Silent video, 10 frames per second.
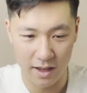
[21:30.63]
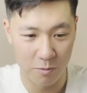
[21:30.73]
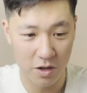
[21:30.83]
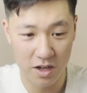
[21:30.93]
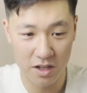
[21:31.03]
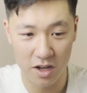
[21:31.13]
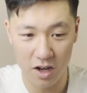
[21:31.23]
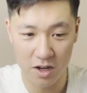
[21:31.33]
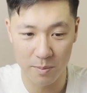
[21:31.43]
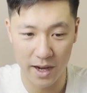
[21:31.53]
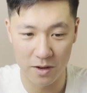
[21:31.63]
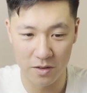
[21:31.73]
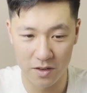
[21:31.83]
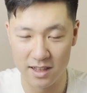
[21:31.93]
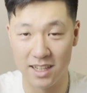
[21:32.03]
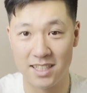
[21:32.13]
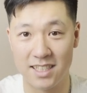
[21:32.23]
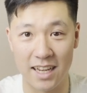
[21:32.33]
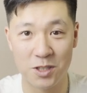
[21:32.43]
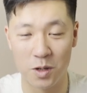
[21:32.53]
and we're gonna talk about the
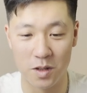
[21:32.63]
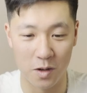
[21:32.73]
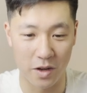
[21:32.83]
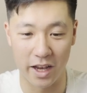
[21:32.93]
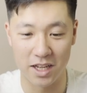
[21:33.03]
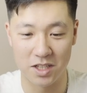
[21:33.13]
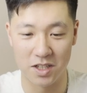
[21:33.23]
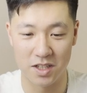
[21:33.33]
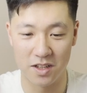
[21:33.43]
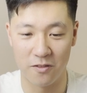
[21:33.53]
central location